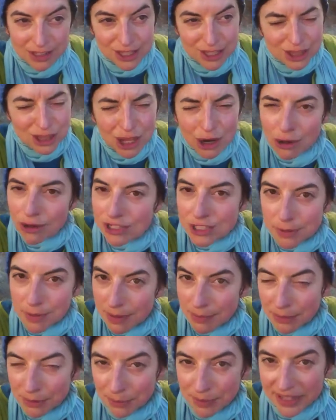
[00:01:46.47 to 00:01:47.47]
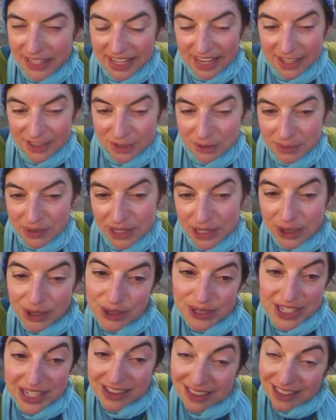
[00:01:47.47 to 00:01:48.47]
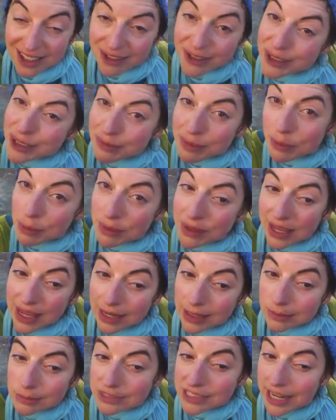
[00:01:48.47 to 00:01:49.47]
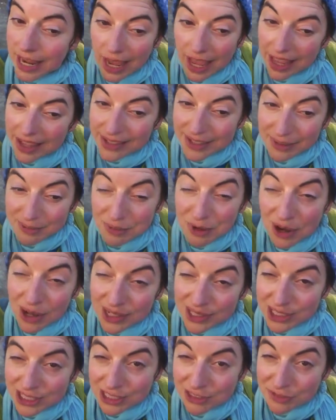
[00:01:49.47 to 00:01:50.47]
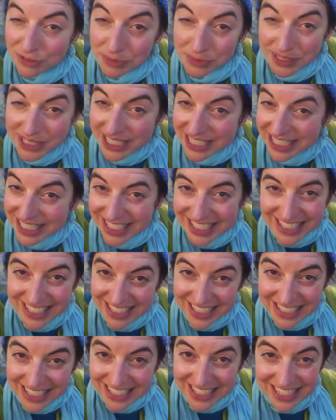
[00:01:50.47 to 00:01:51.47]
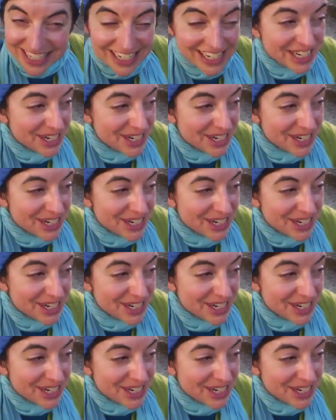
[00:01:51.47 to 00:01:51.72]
loads of people were peeking out their windows and loads of people came down and watched from a distance,